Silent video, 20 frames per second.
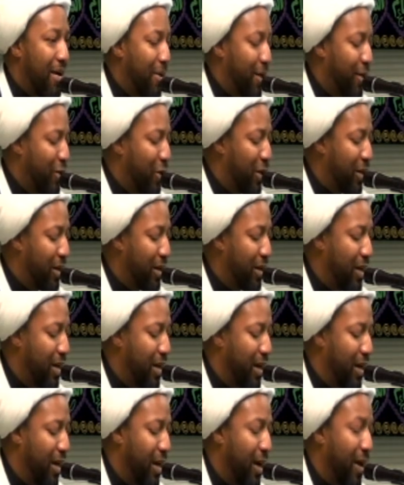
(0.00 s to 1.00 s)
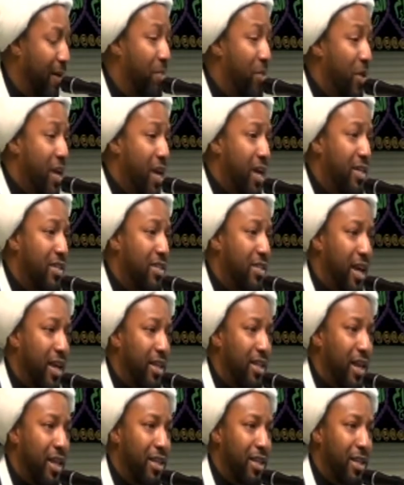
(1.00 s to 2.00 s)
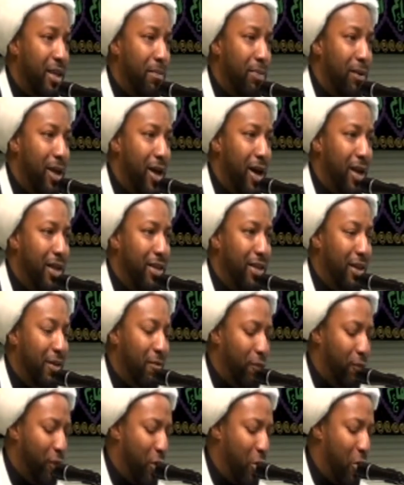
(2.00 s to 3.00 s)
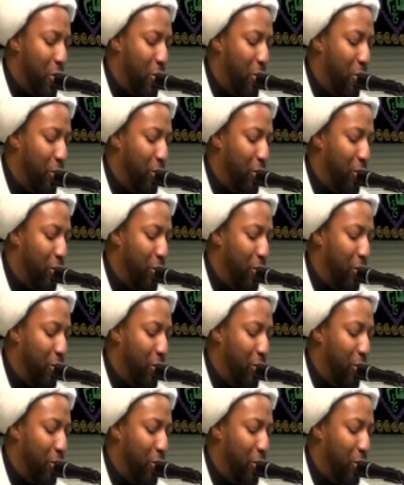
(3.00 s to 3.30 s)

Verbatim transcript: Abdullah. It said that the blood flowed